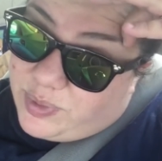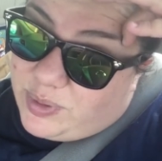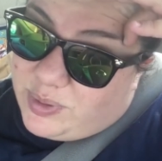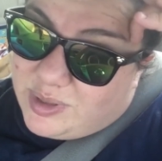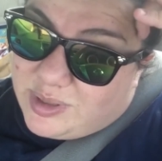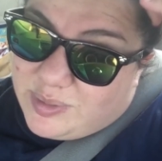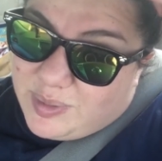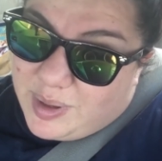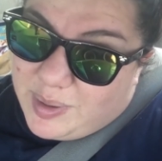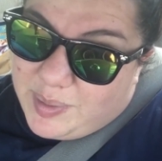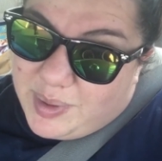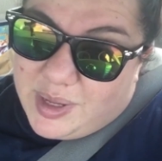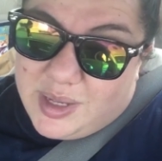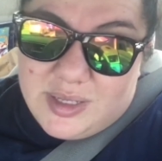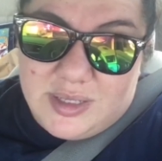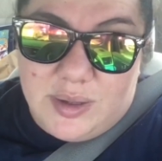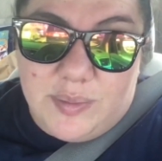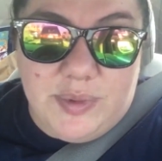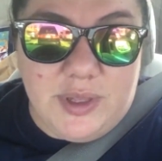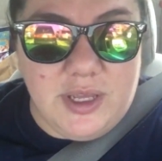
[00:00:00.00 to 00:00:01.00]
moons,
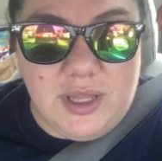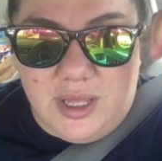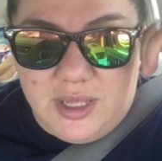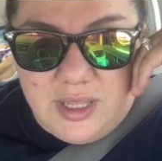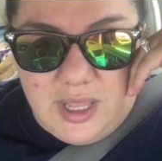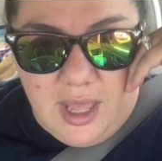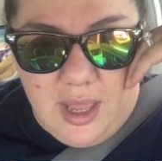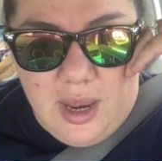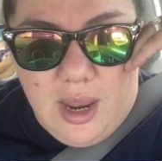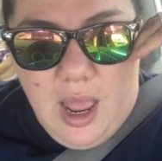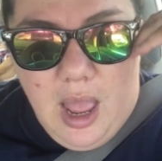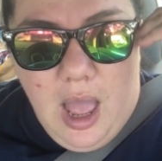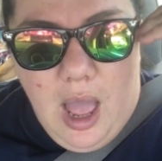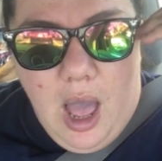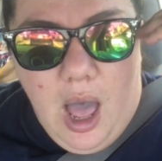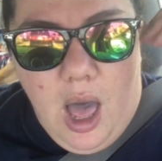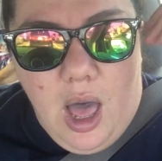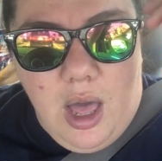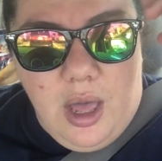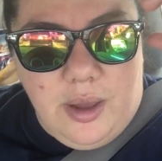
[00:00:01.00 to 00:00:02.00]
maybe something like that.
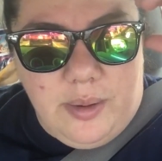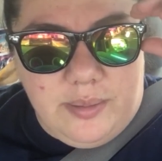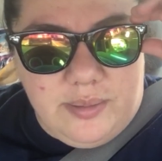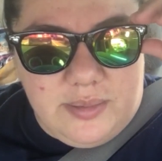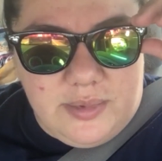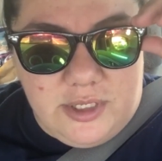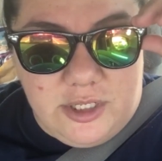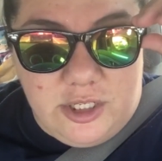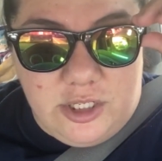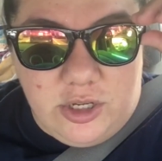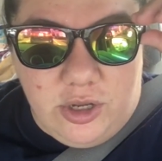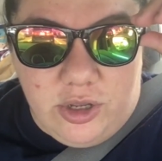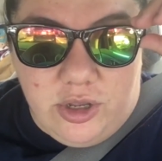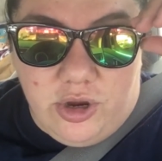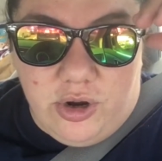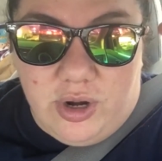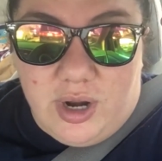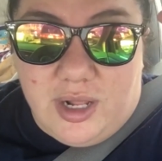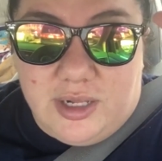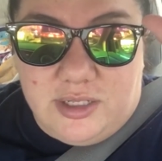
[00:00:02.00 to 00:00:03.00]
So
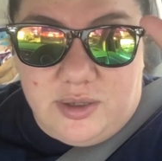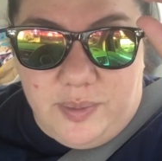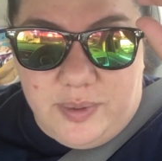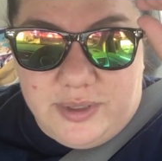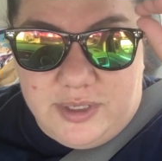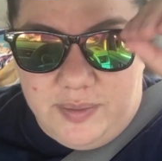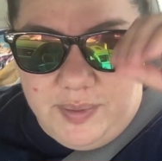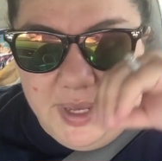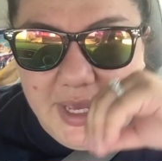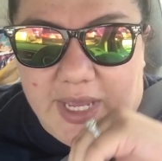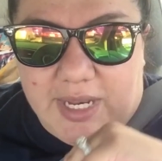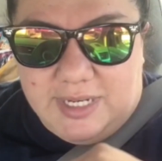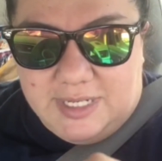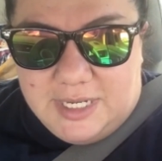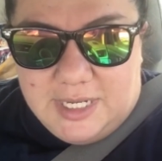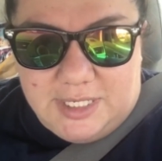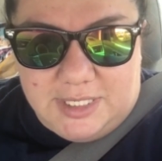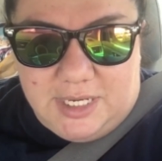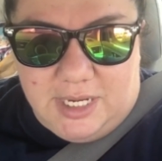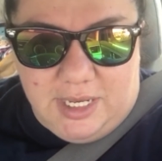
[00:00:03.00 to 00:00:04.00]
you're not supposed to be in
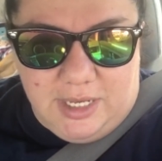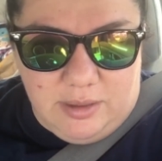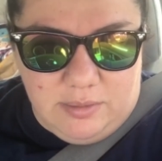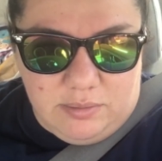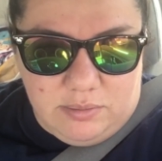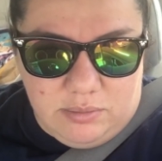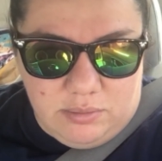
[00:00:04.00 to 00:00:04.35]
Disney.